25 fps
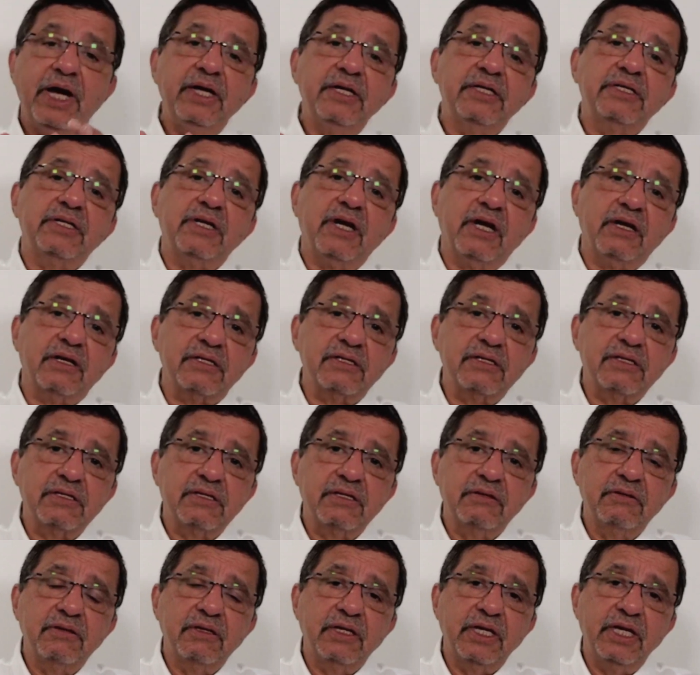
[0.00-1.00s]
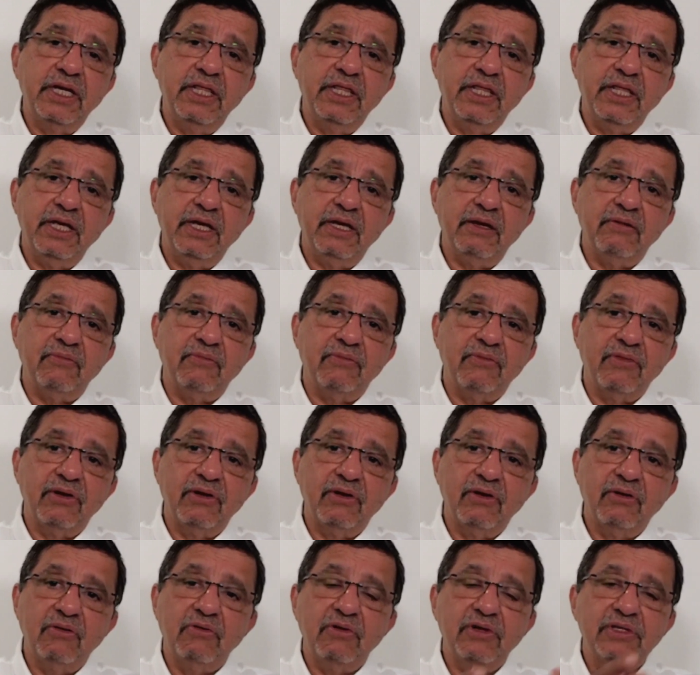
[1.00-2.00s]
trust in them
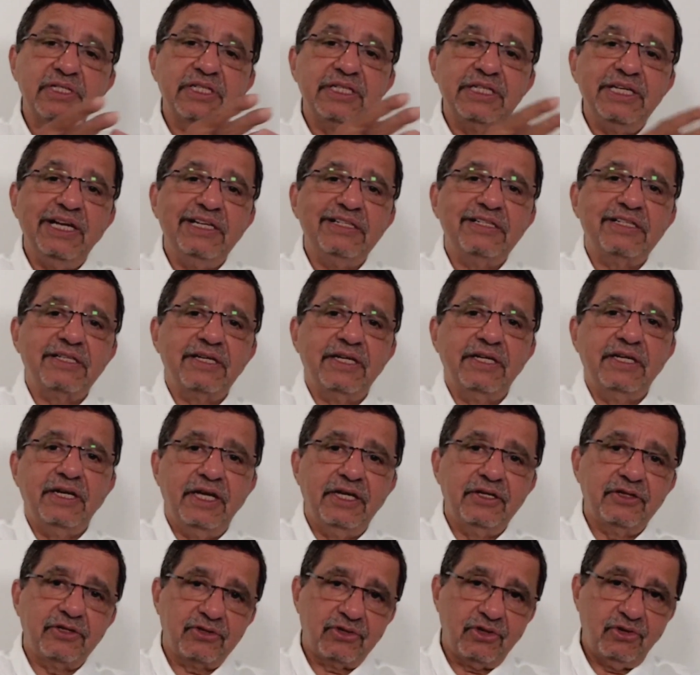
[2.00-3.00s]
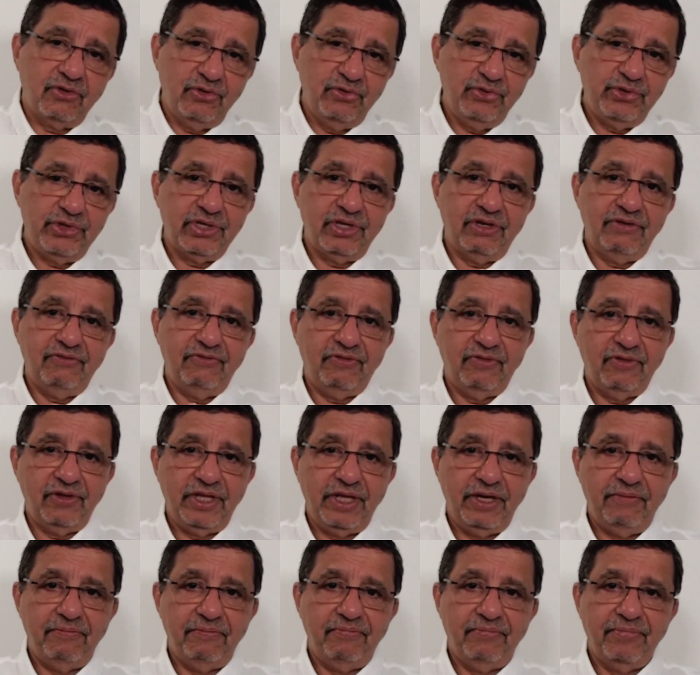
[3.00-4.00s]
was yesterday's solution for
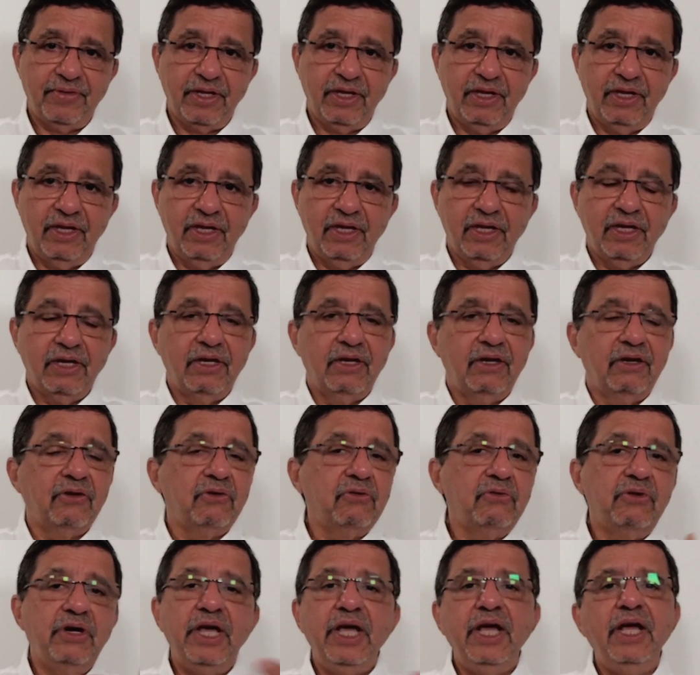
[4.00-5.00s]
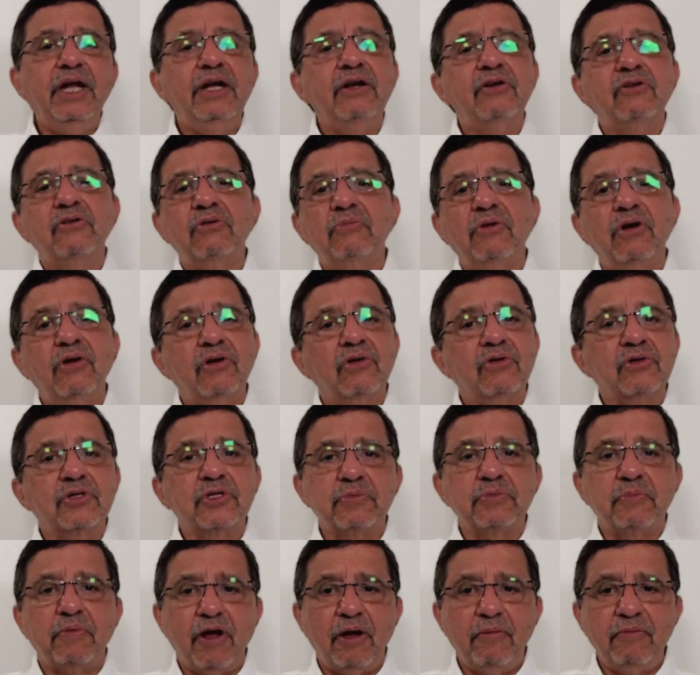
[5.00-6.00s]
them. Today and tomorrow's
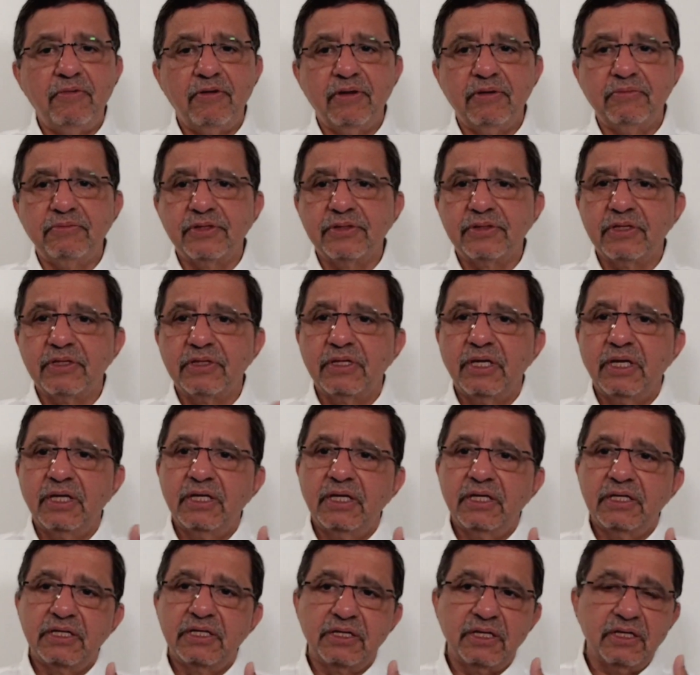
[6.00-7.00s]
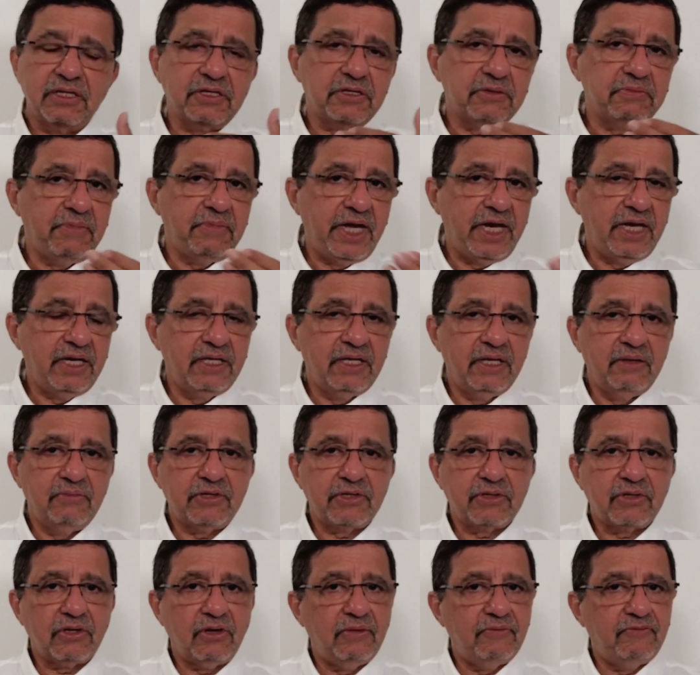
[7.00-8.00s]
problems just made them
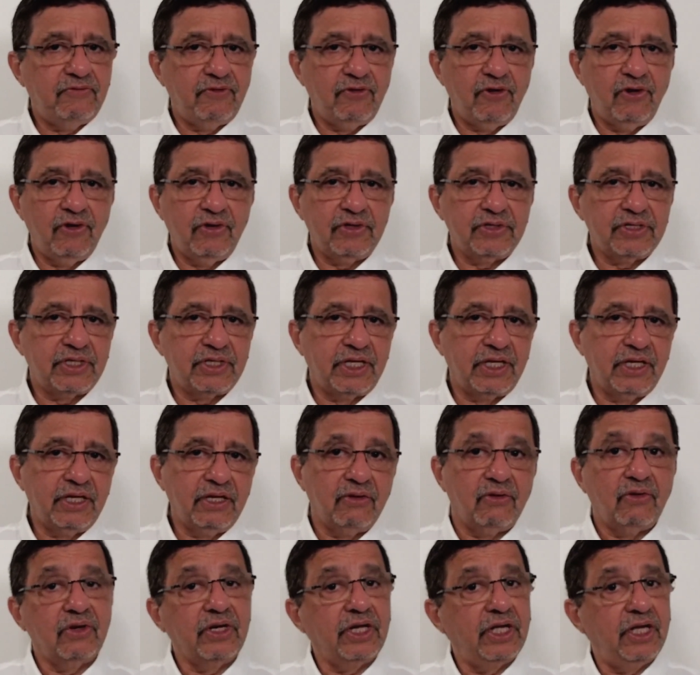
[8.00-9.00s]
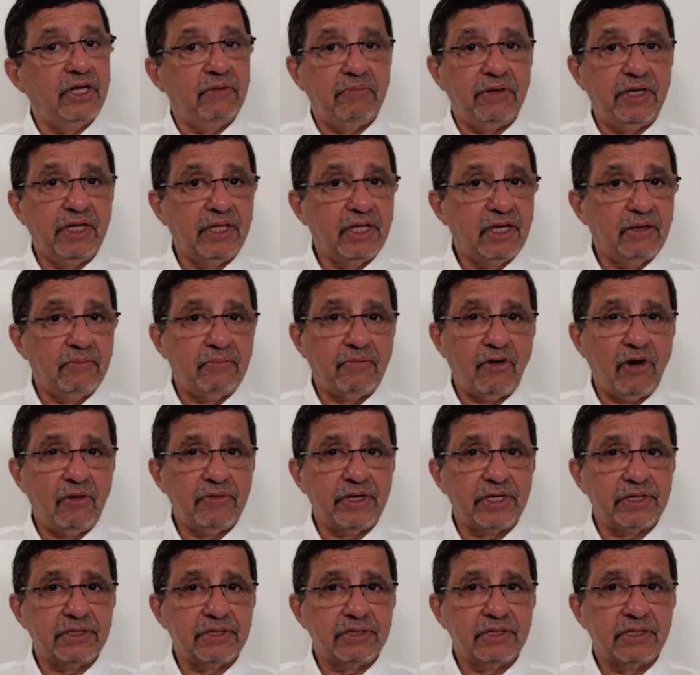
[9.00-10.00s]
stop focusing on keeping their
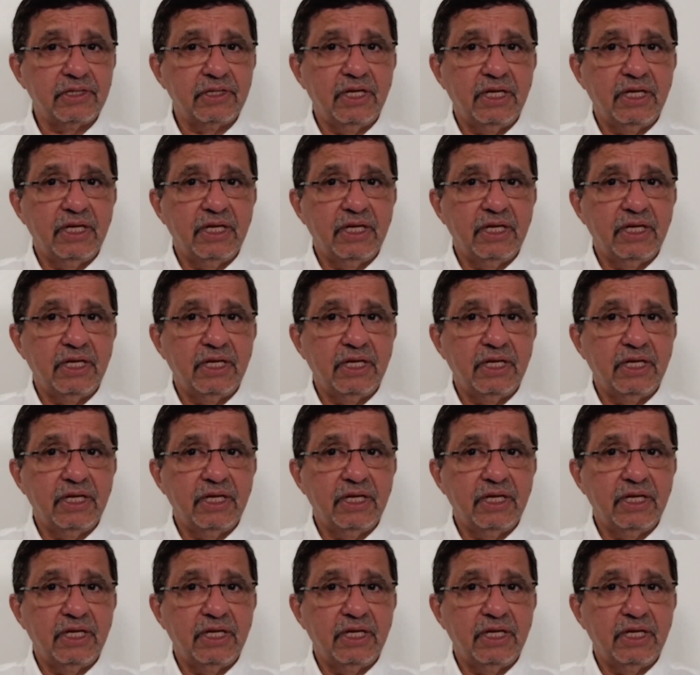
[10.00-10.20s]
promise.